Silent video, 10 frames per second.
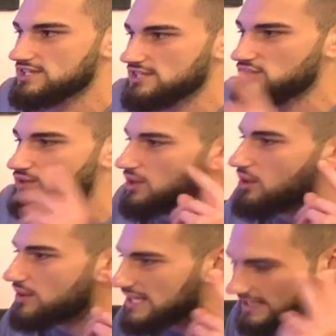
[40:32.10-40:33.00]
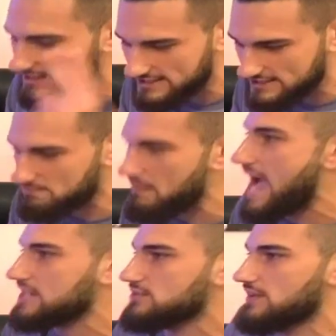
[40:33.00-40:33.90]
and you are going to get
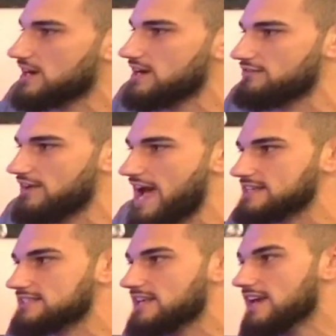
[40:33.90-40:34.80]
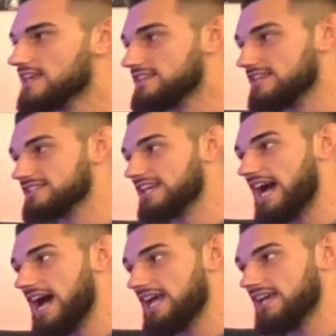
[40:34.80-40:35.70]
smashed very fast. This
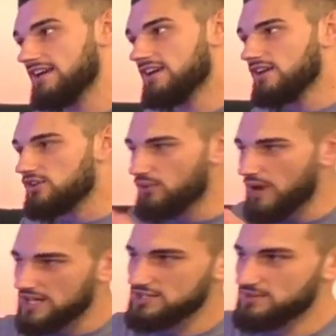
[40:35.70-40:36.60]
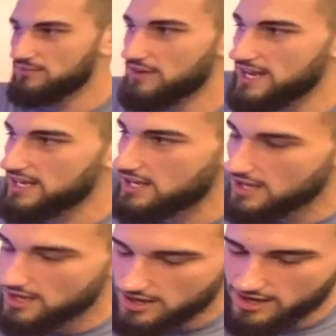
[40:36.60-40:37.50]
guy, you watch him fight
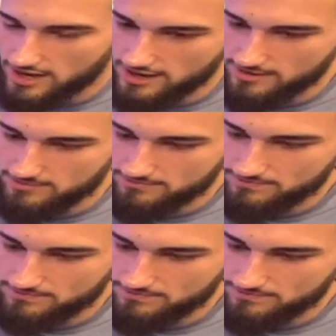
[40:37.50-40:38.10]
Jack